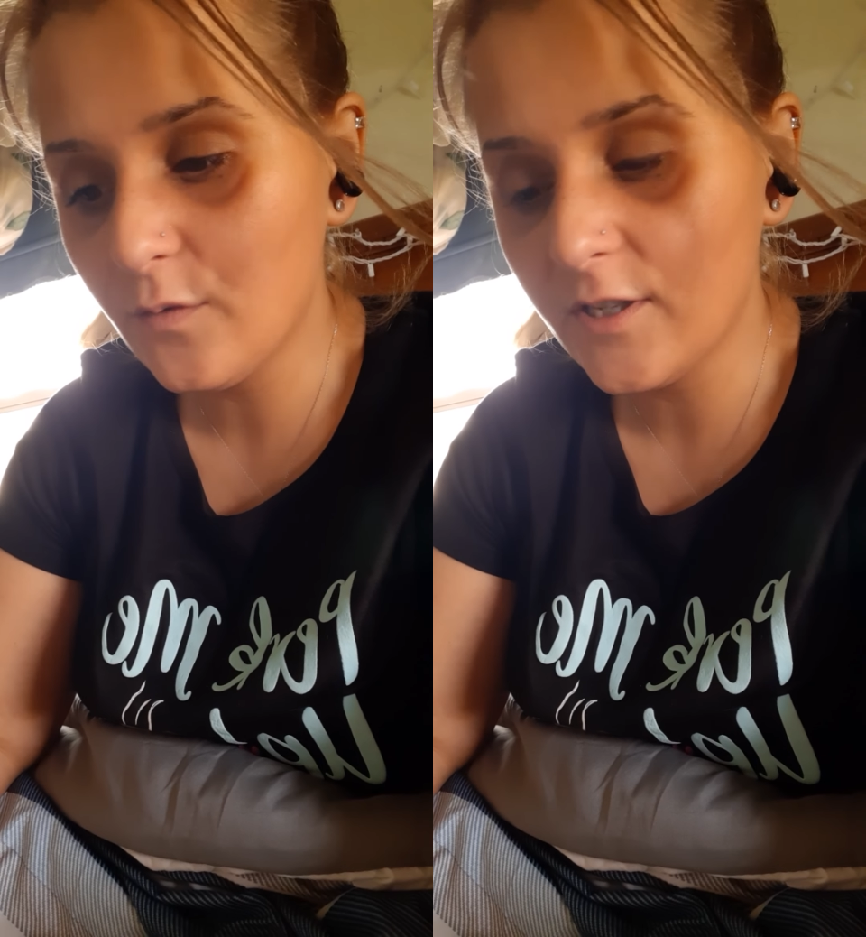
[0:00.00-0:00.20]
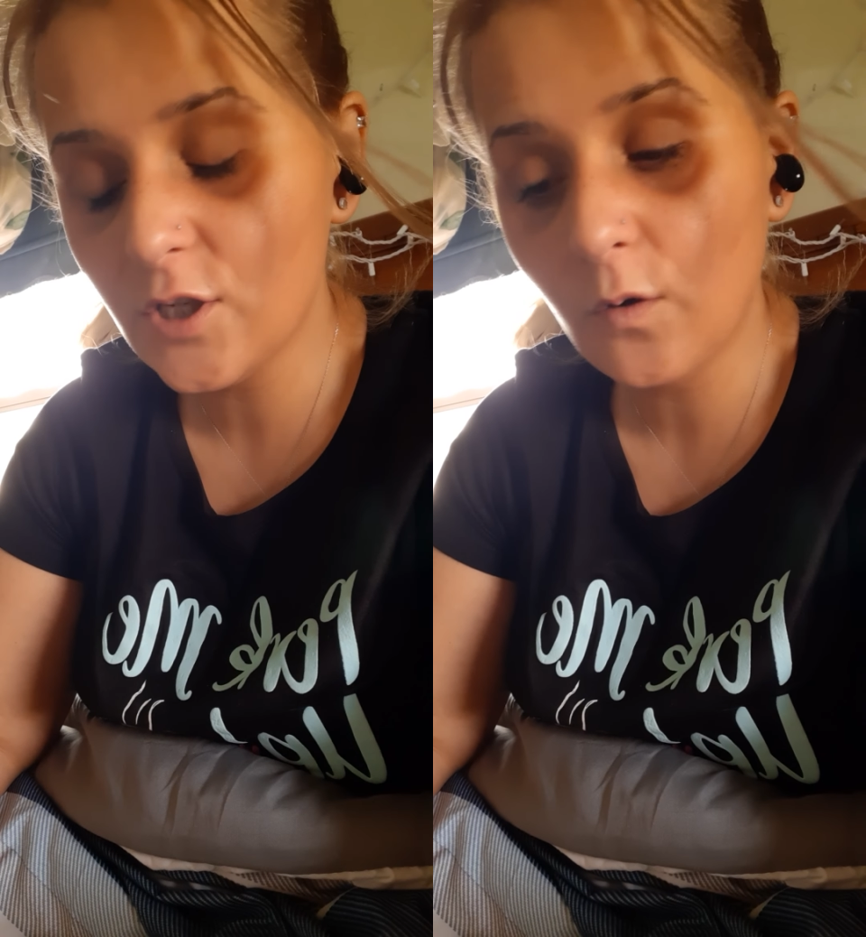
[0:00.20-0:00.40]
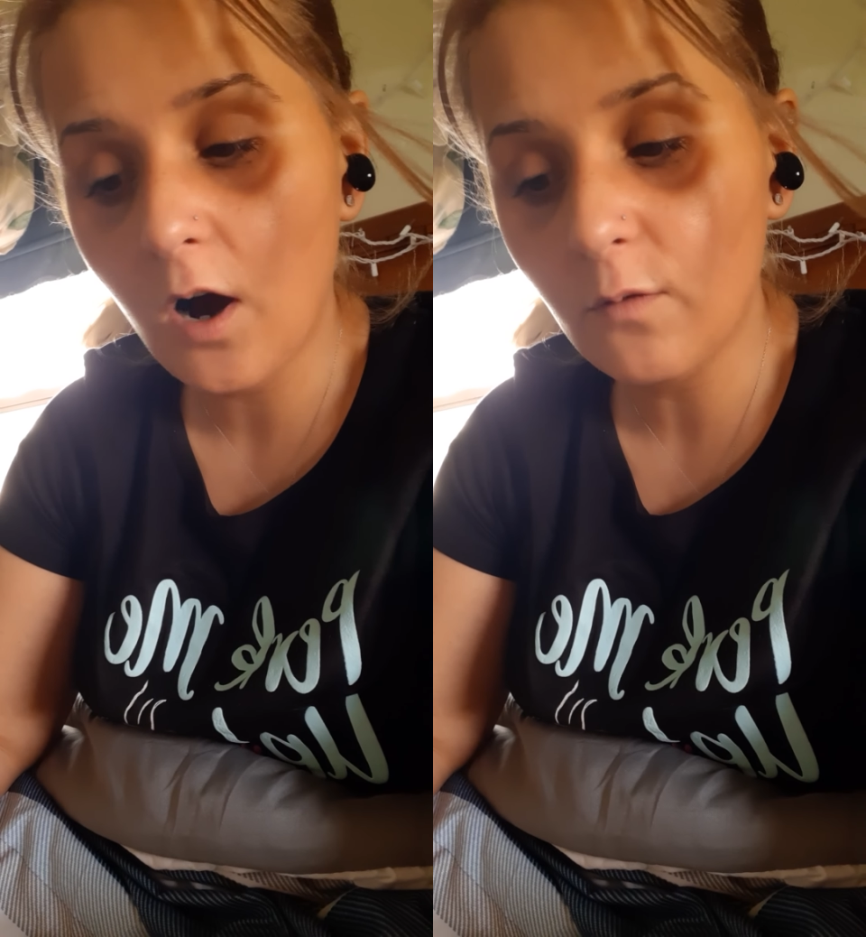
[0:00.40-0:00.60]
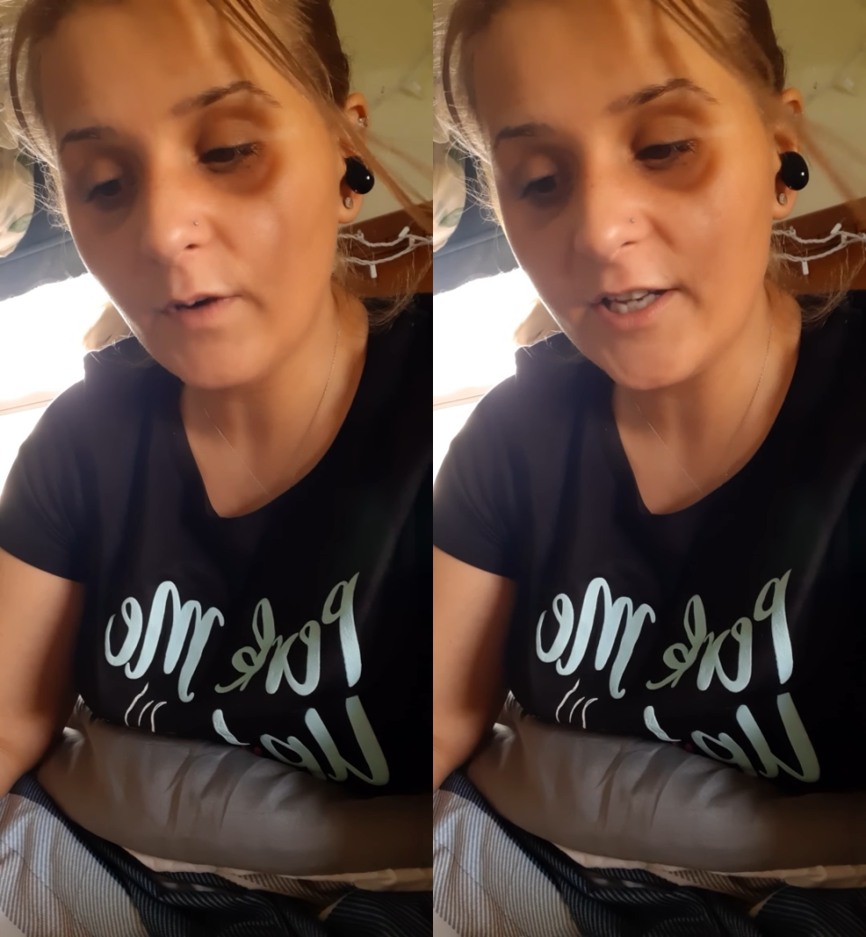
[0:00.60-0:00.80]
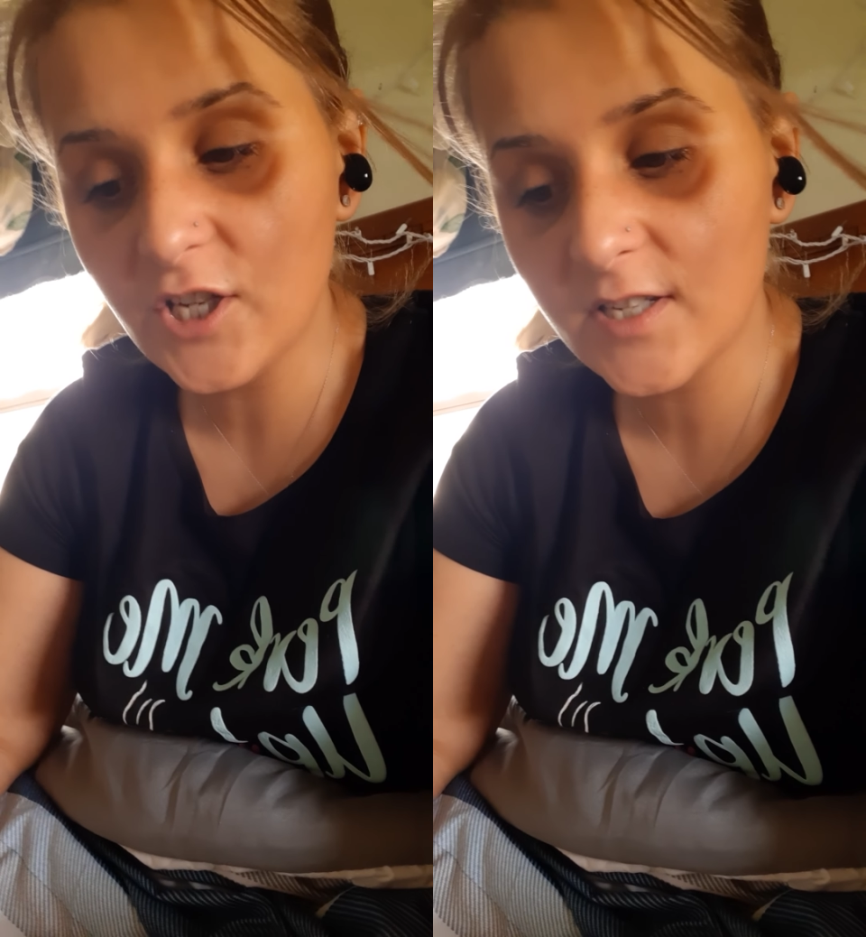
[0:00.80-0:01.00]
into all
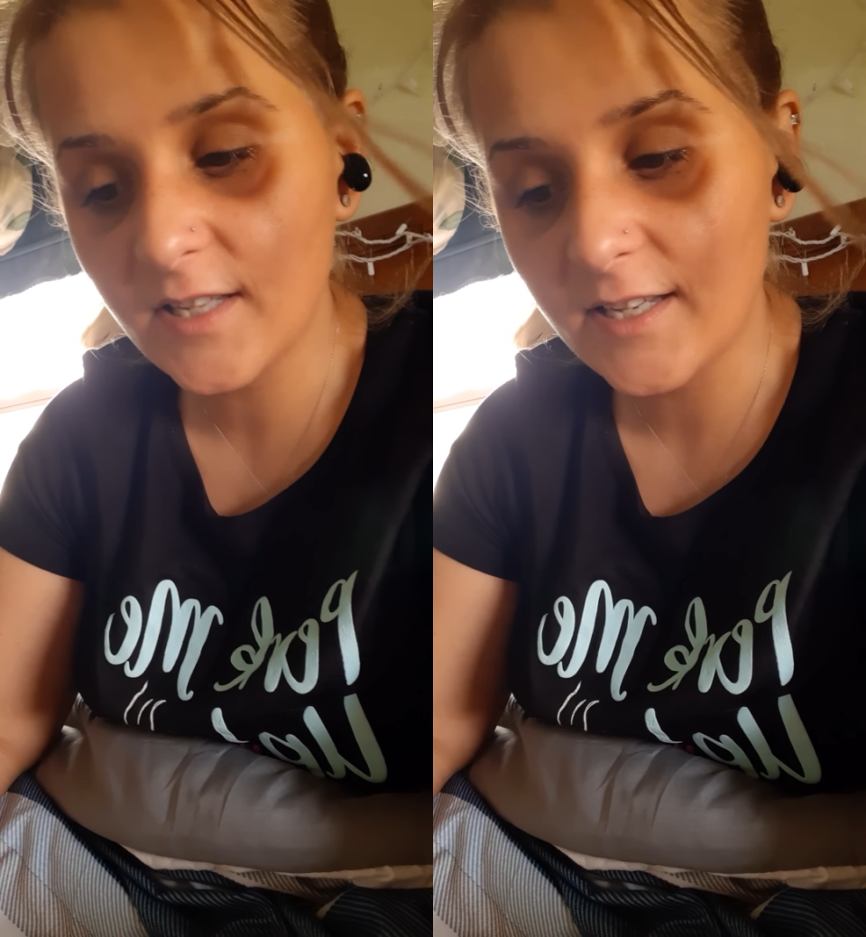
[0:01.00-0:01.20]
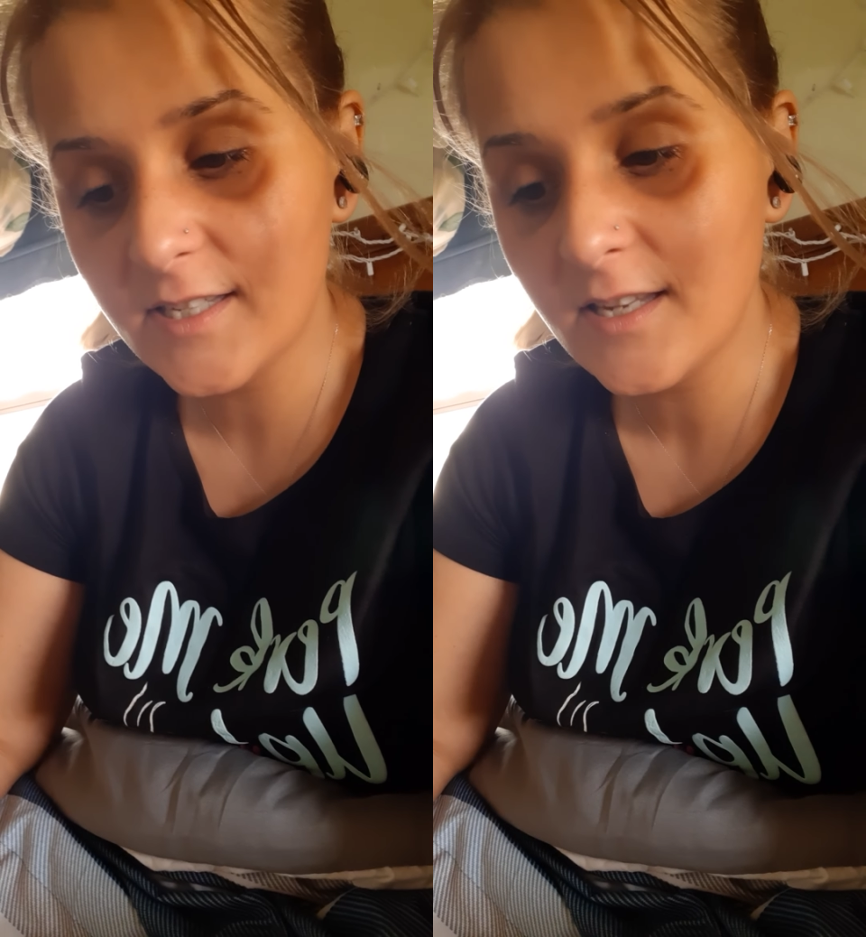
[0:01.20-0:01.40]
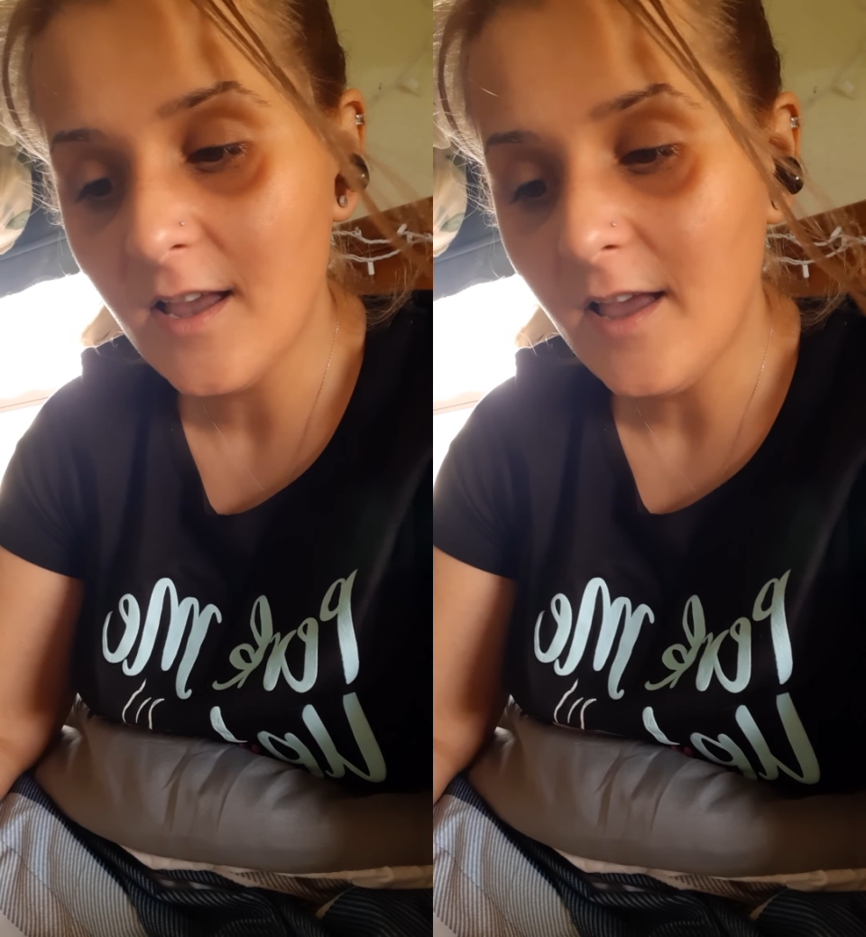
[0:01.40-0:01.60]
righteousness